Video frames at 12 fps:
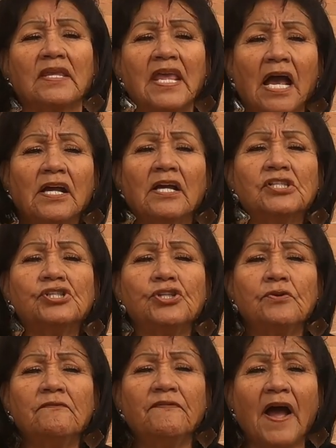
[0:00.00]
yucca
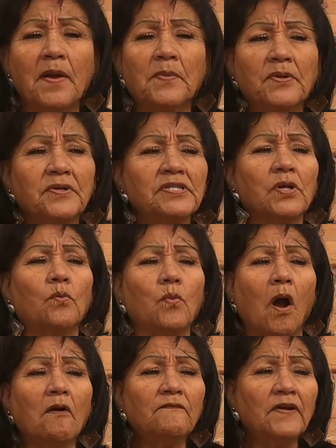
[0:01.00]
shoe fibers
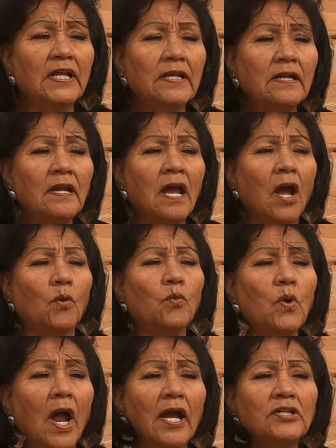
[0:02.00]
woven
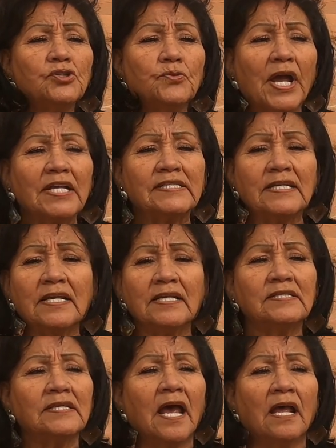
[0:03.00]
rug
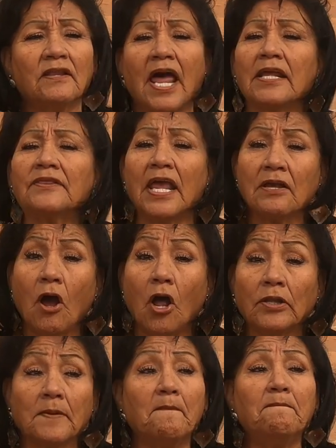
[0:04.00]
dresses, like they
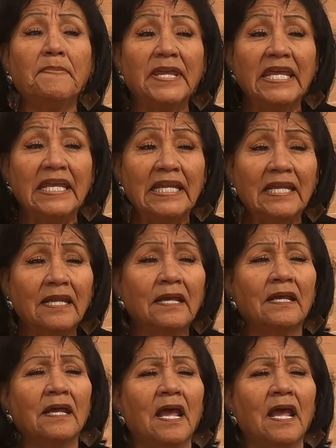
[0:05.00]
called them bille.